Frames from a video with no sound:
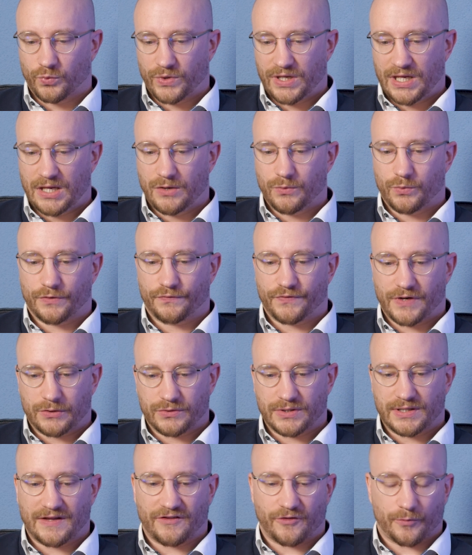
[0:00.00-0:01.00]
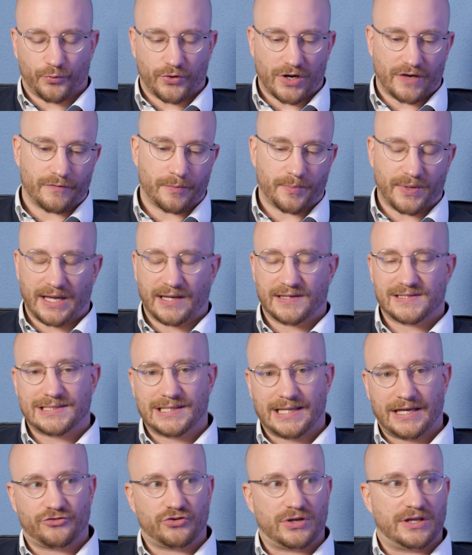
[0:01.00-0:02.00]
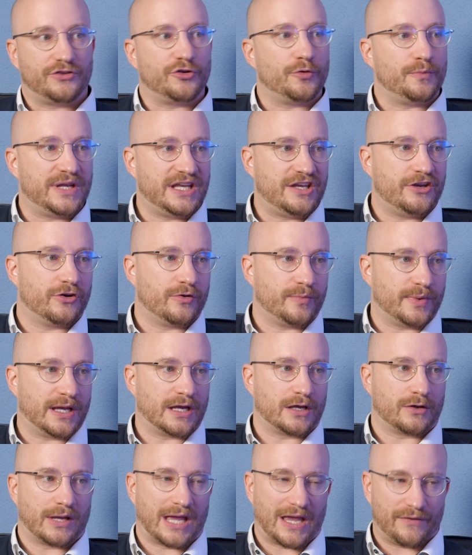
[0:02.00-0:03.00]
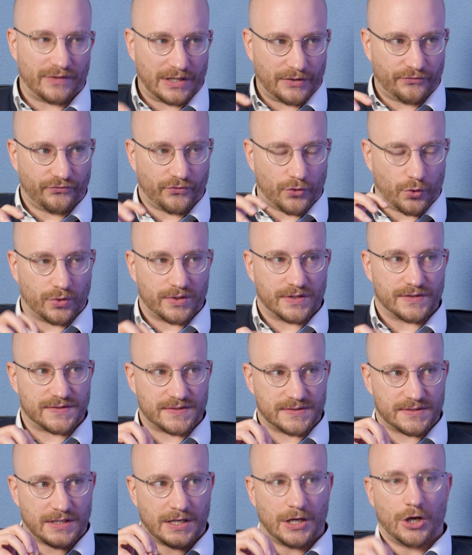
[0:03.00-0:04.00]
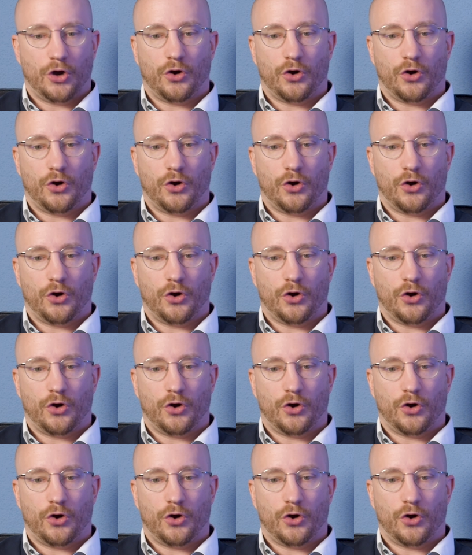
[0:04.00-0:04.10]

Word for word: we were founded as a private bank slash intermediary bank heavily focused